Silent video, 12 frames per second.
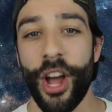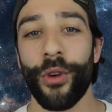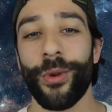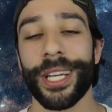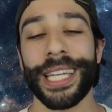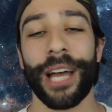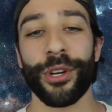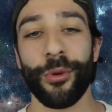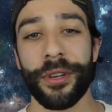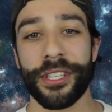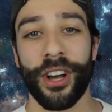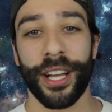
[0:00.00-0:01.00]
Run down to
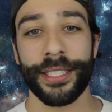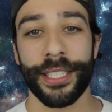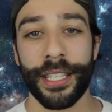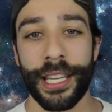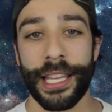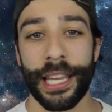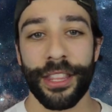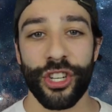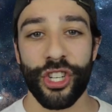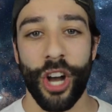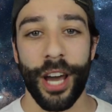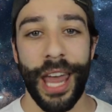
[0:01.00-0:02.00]
Wisconsin, get the
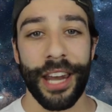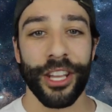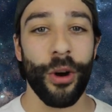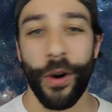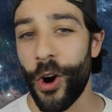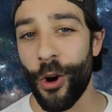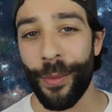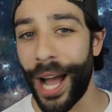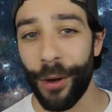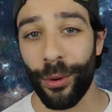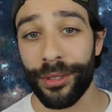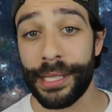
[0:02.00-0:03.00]
shot, and go home.
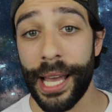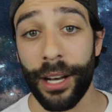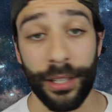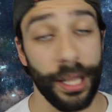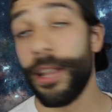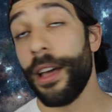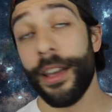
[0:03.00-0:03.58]
I won't tell.